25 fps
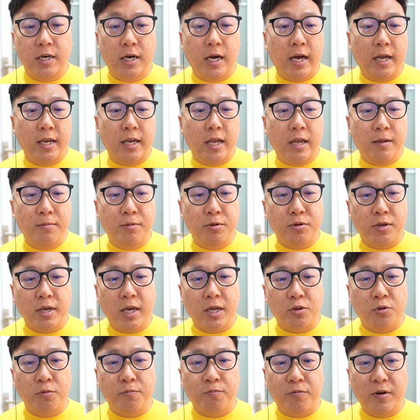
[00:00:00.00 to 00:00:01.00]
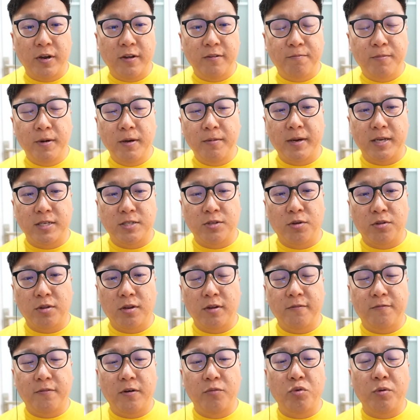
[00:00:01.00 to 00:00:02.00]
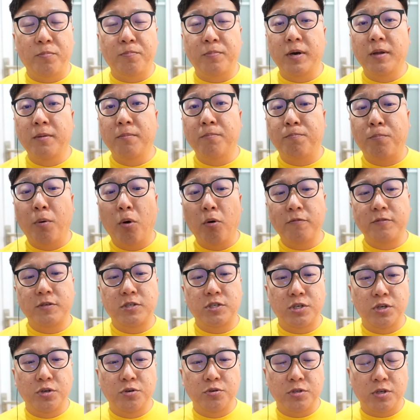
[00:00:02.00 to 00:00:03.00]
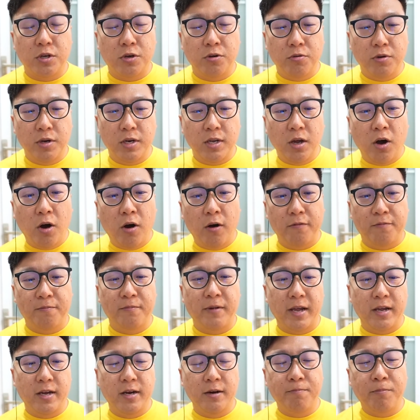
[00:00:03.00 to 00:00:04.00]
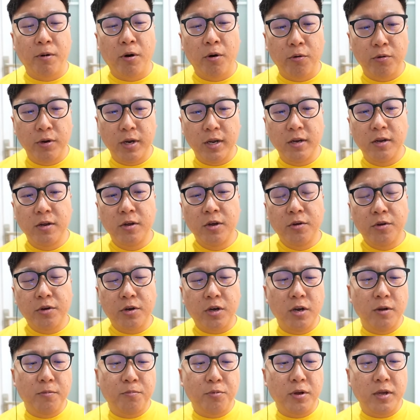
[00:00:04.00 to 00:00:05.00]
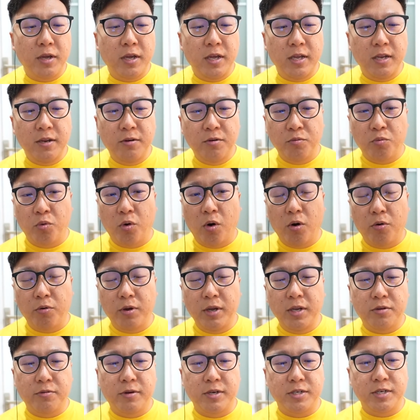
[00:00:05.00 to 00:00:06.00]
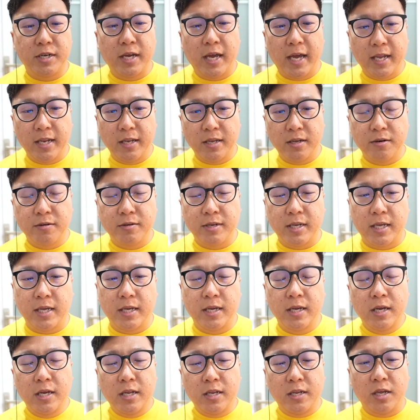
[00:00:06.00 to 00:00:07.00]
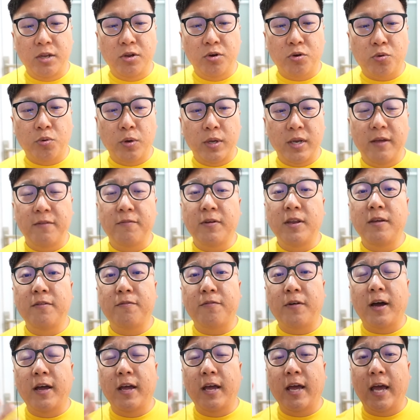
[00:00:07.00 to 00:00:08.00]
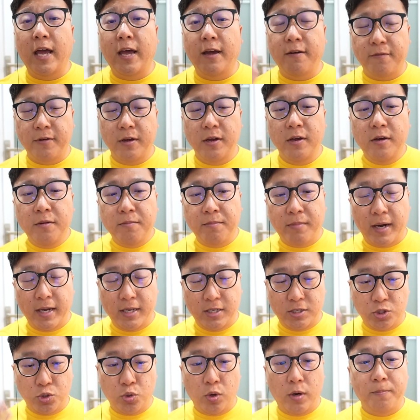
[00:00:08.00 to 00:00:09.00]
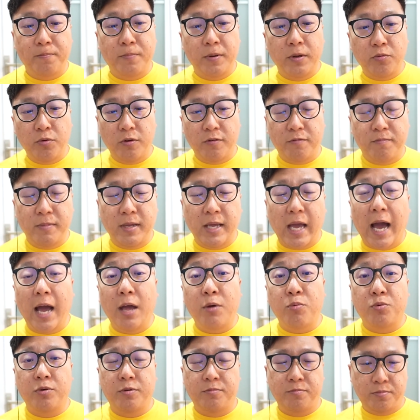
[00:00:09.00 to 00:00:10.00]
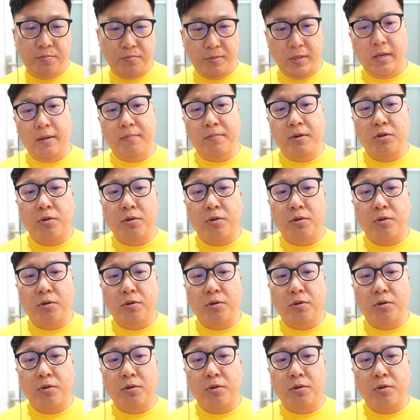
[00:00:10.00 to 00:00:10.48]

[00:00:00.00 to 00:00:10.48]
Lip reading: unable to get to Brave Bird, but it's totally fine. We burned both shields already off my opponent. Going to bring in Warren to actually handle the Nidoqueen. Even if I have my Swampert with me, I would be able